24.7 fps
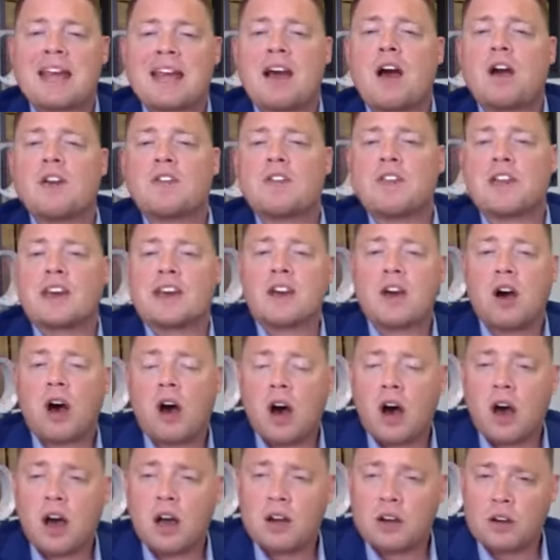Getting on to the
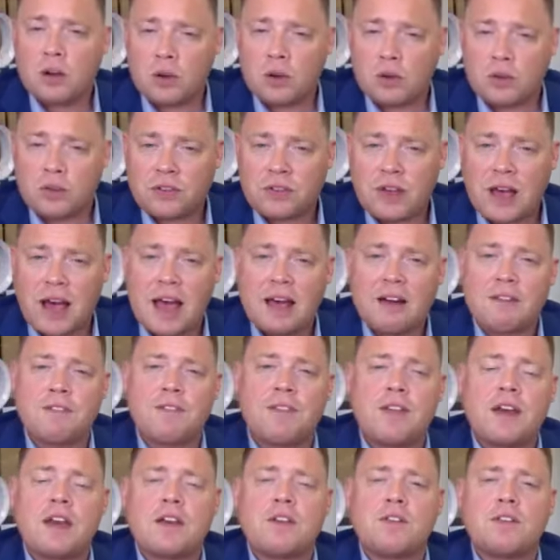condo side
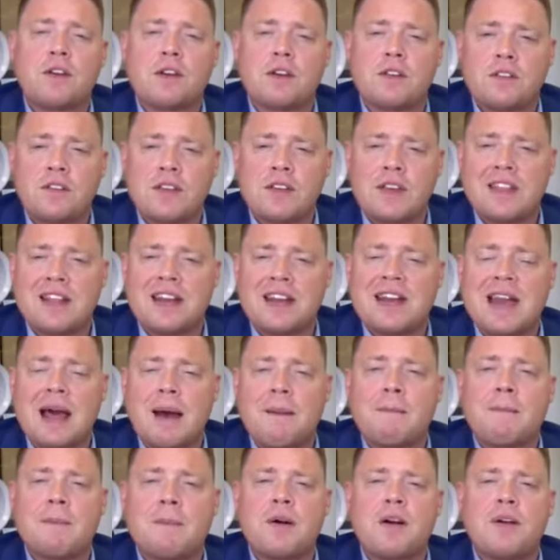of things, you can see the
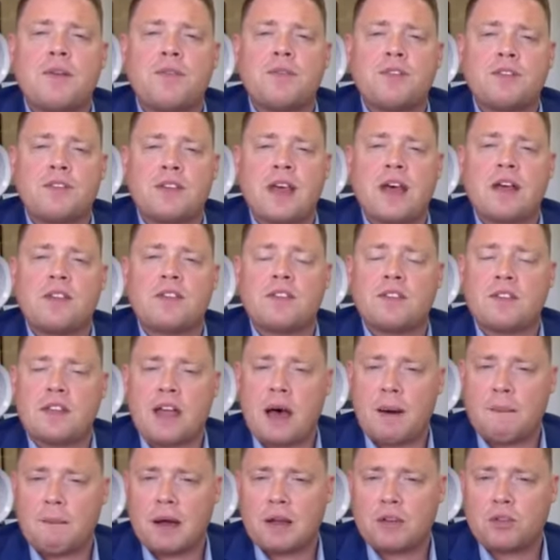number of sales is
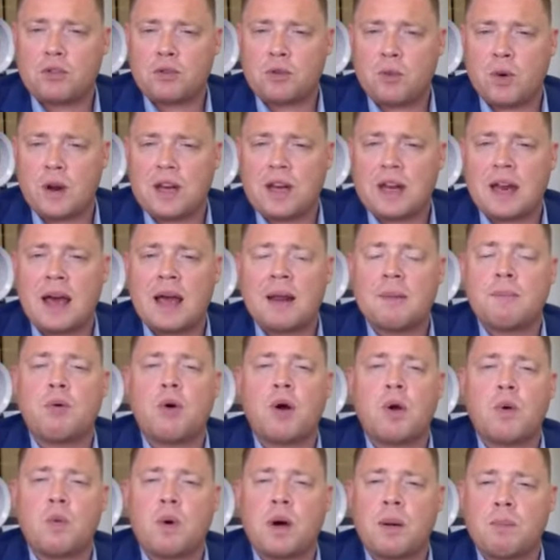down by
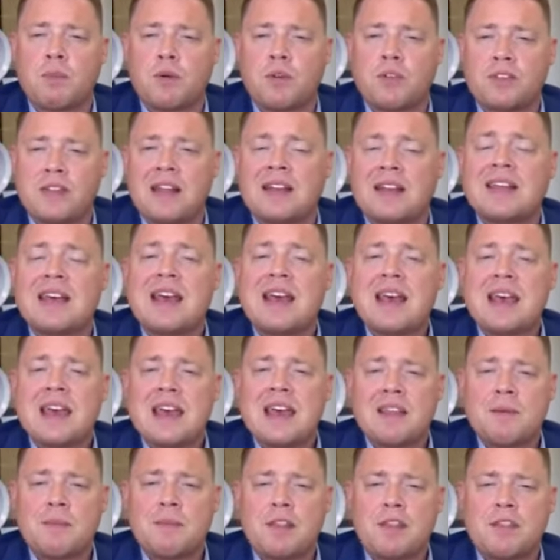29.1%
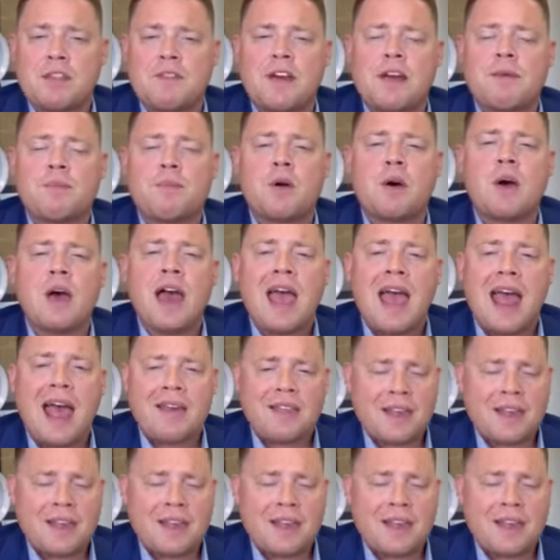in the month of April,